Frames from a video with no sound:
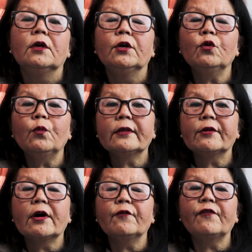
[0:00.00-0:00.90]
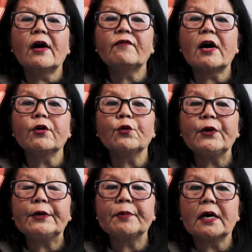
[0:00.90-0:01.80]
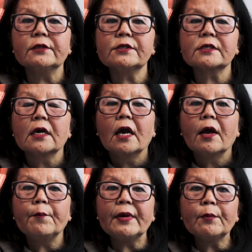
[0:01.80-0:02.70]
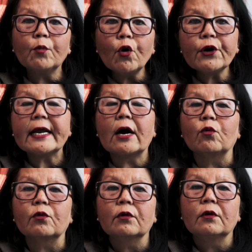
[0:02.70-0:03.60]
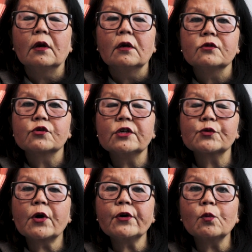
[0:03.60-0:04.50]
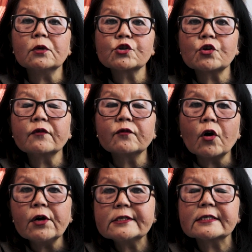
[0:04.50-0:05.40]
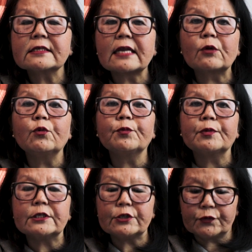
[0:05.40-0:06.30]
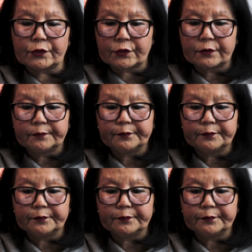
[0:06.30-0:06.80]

where there are 500 wheat plants being mowed down. So he's wondering what sort of noise that would produce.